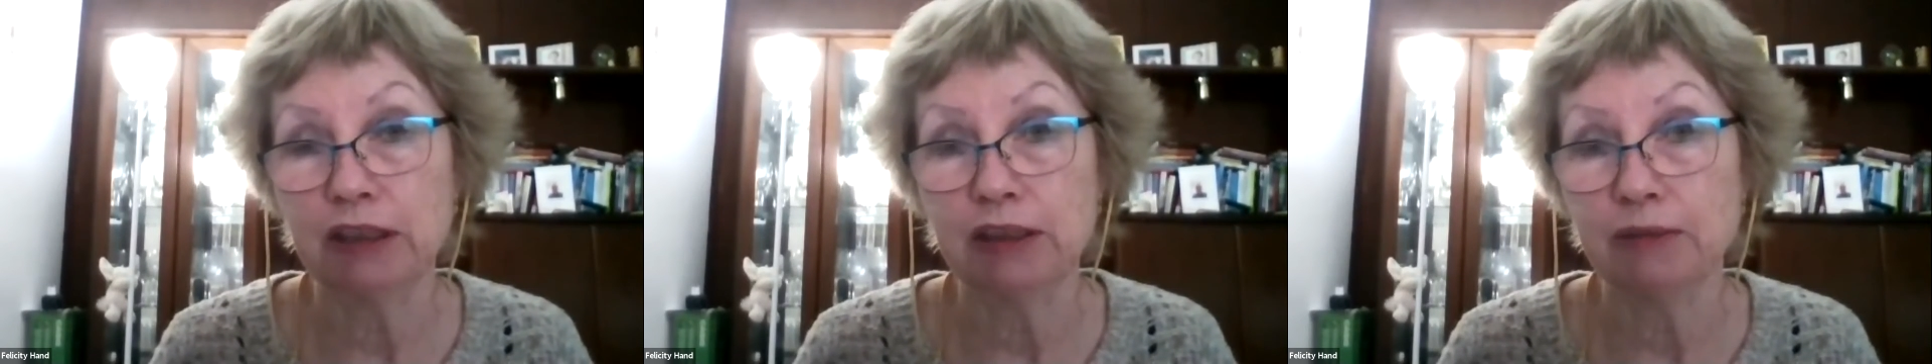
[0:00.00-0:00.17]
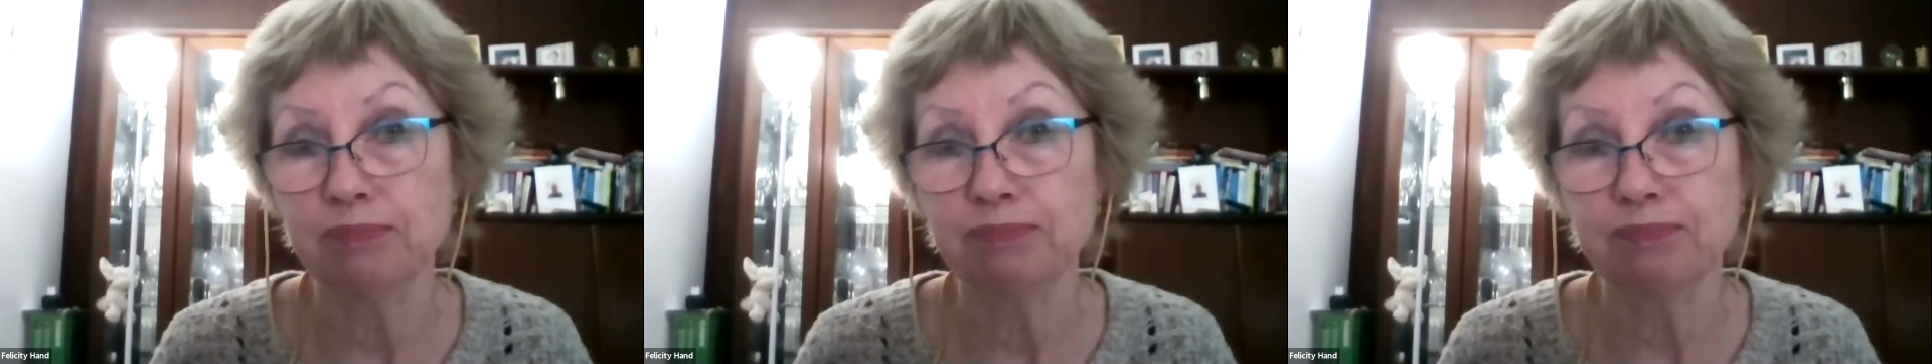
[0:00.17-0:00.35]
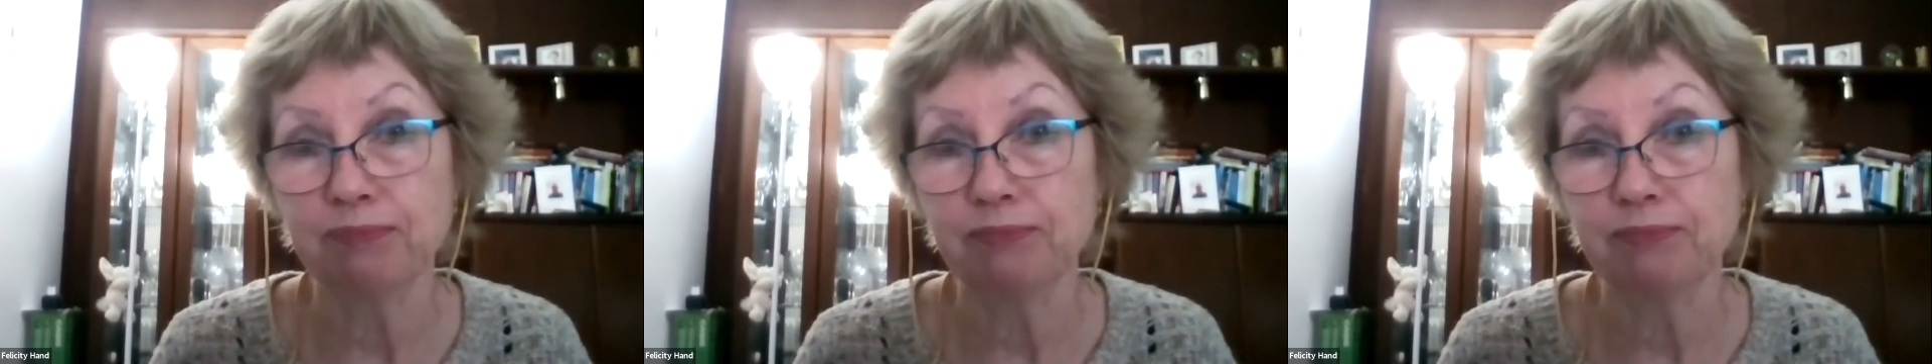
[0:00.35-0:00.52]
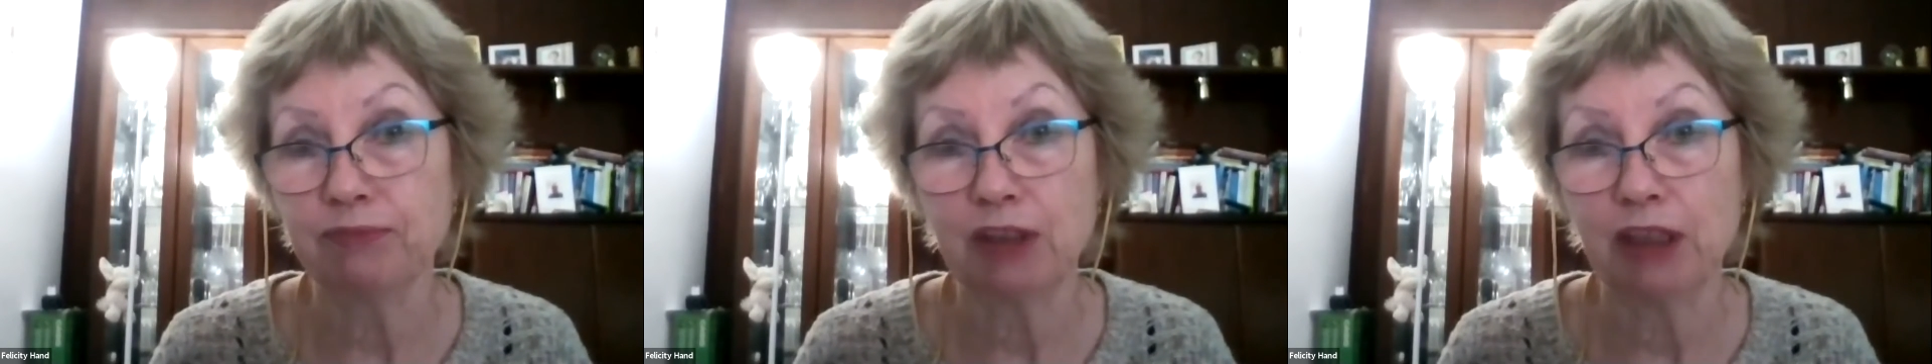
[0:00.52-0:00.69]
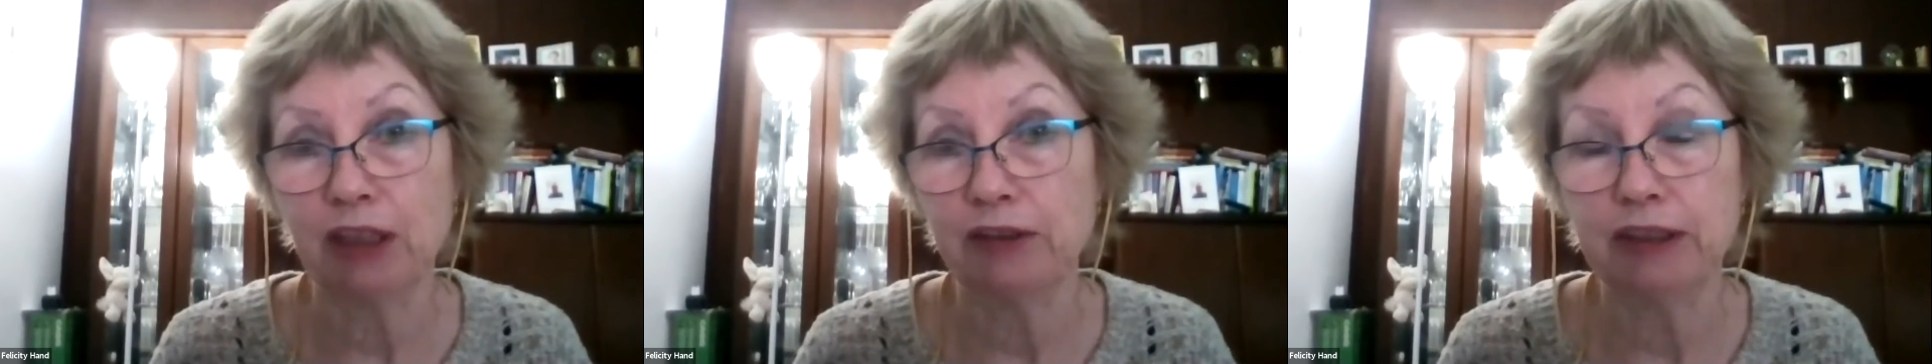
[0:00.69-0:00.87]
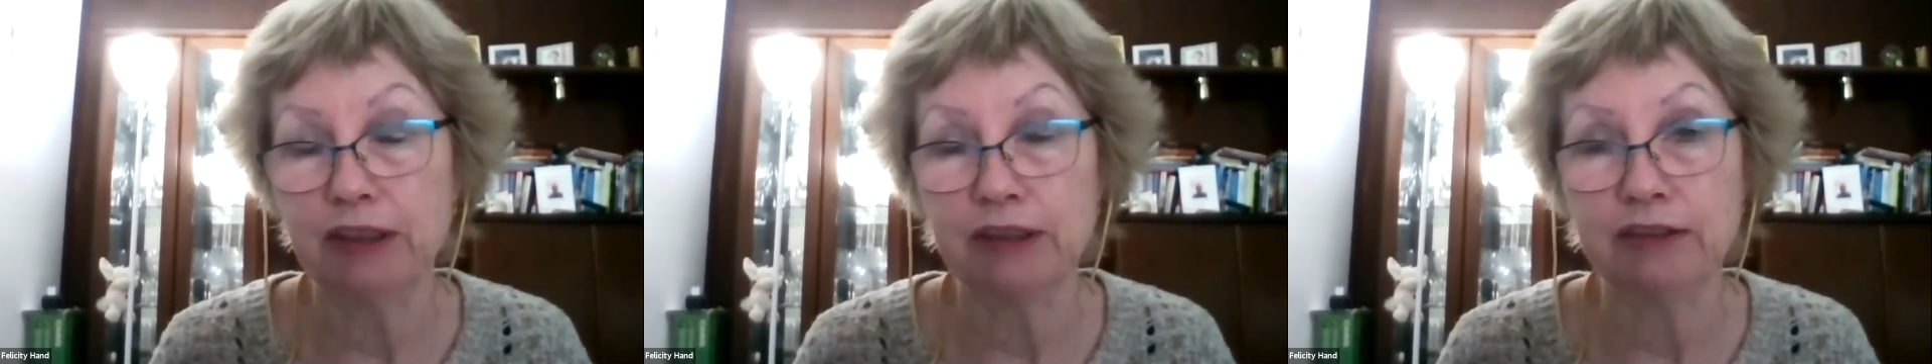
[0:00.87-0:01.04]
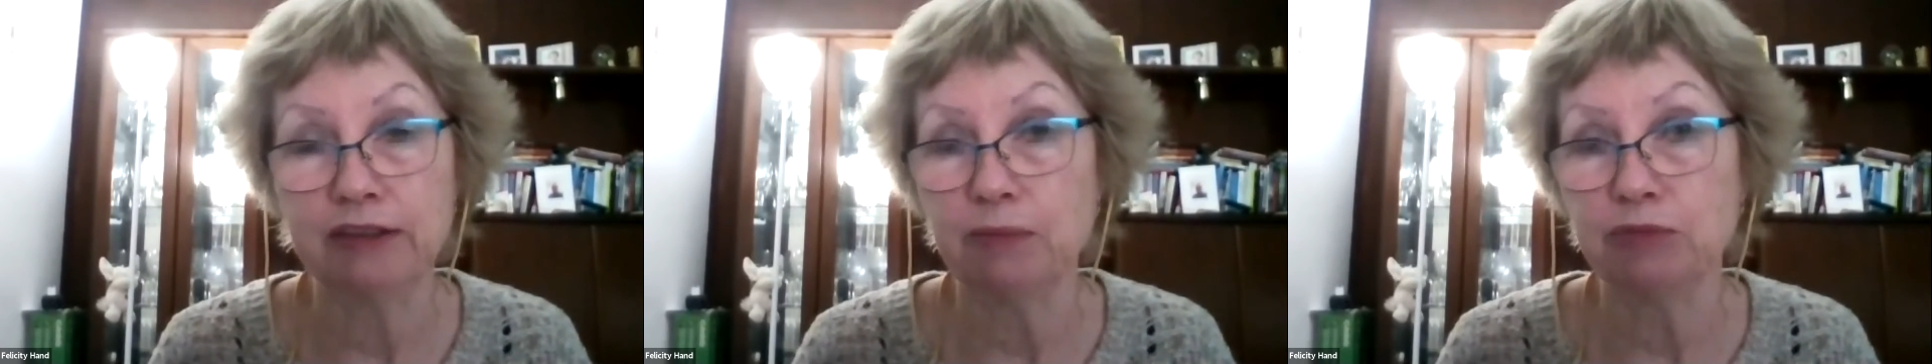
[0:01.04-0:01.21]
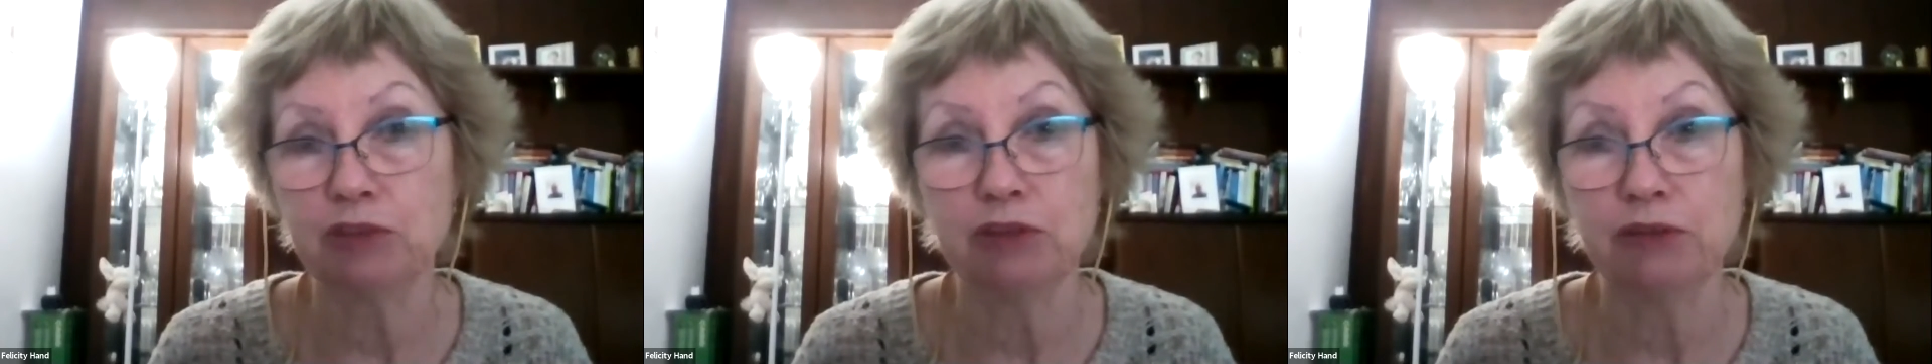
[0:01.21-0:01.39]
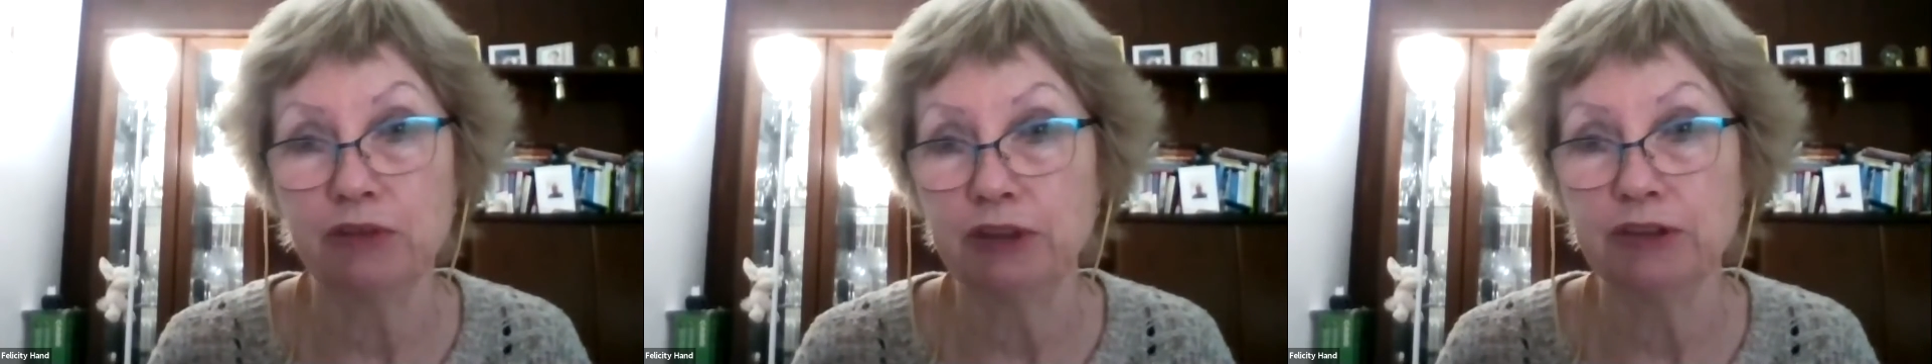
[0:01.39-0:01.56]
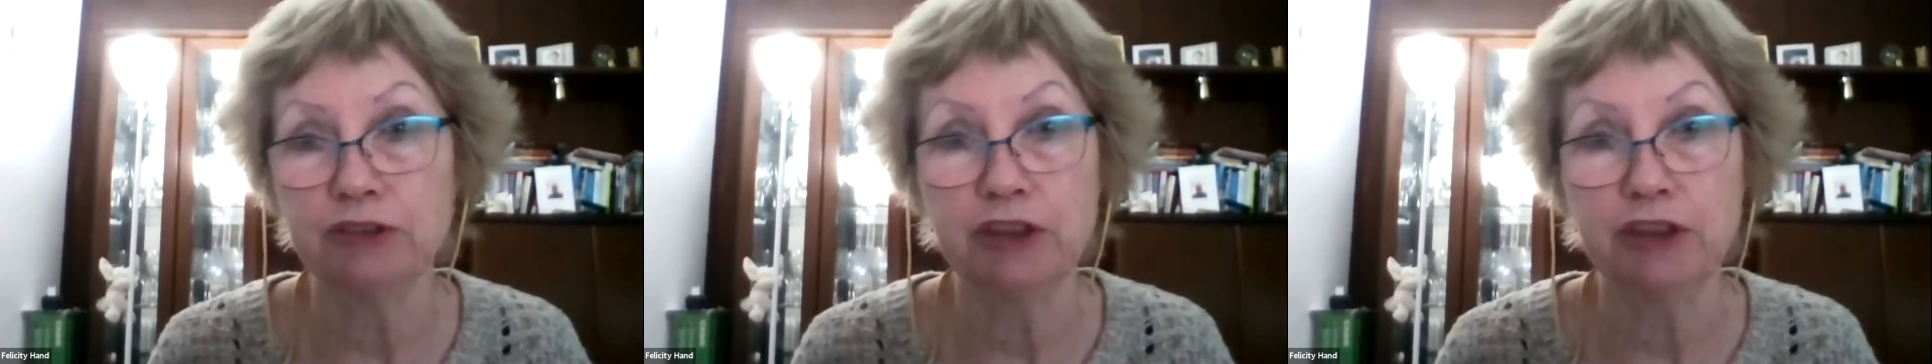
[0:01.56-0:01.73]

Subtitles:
I think is absolutely